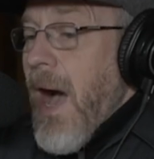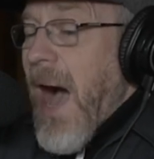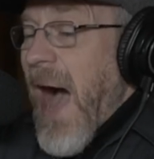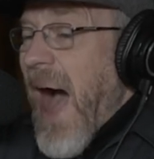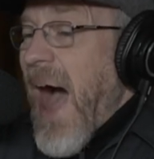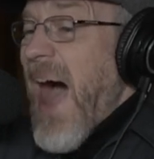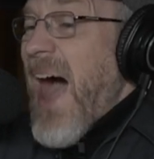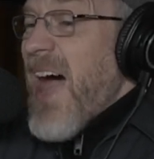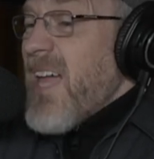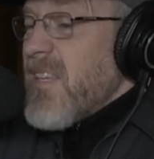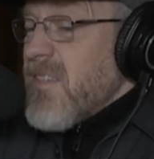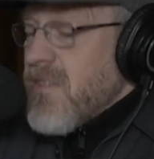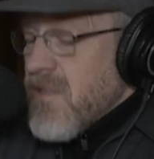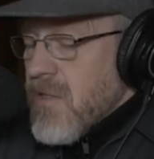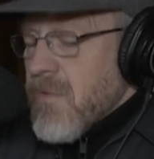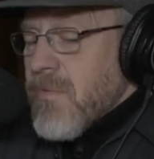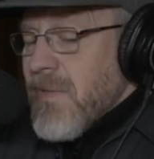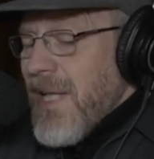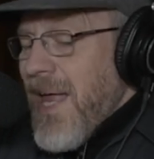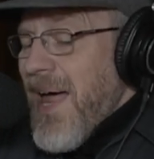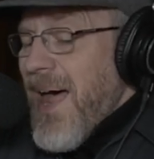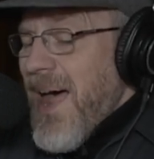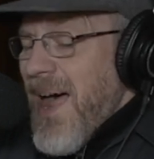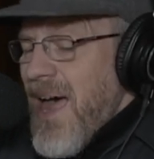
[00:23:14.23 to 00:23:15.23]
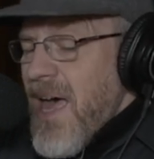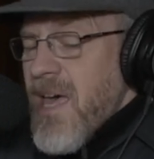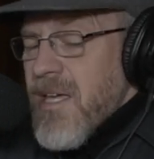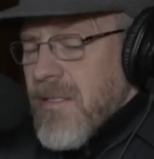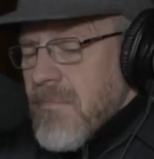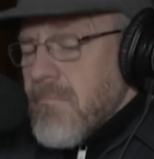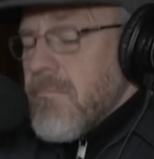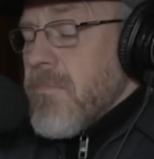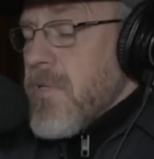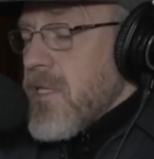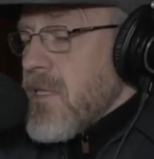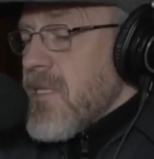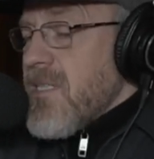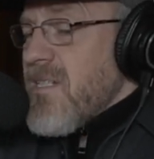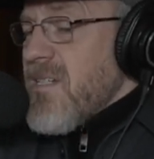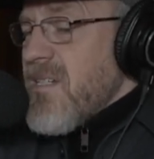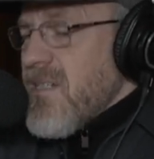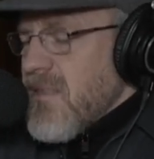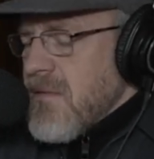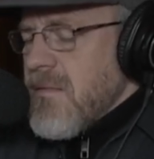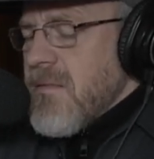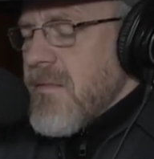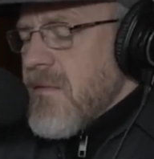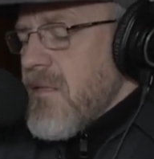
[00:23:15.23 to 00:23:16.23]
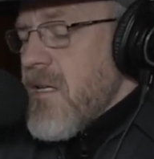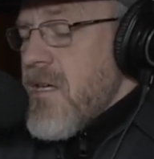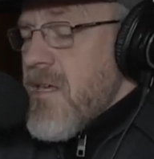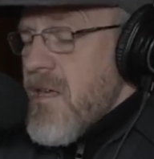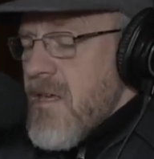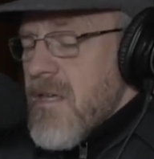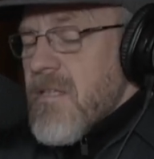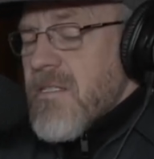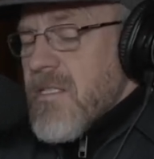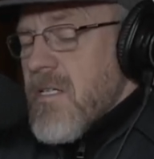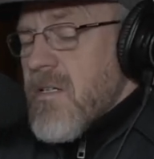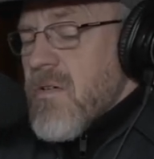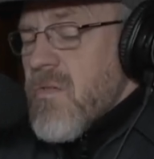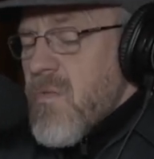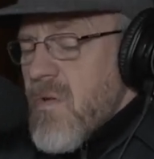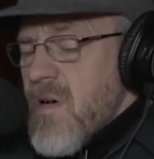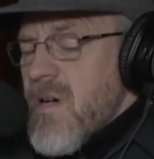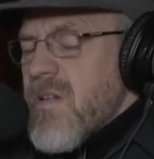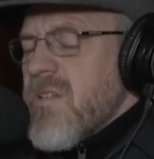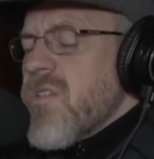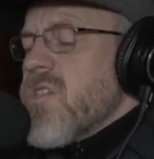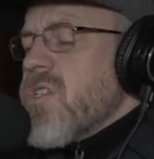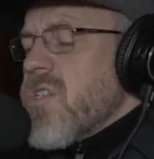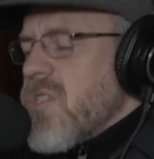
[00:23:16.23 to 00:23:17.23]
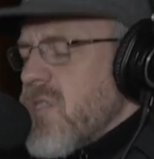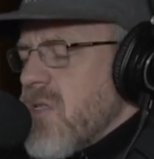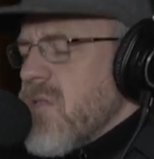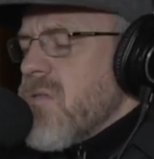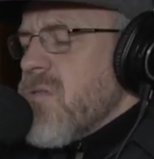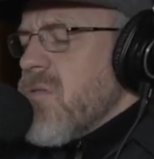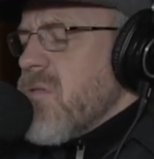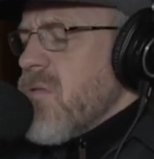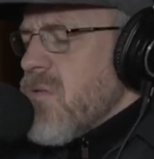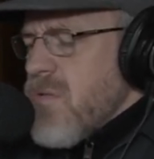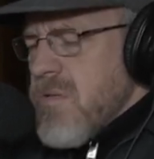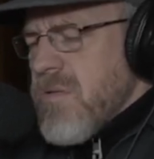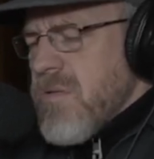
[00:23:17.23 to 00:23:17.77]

I don't like Mondays, I want to shoot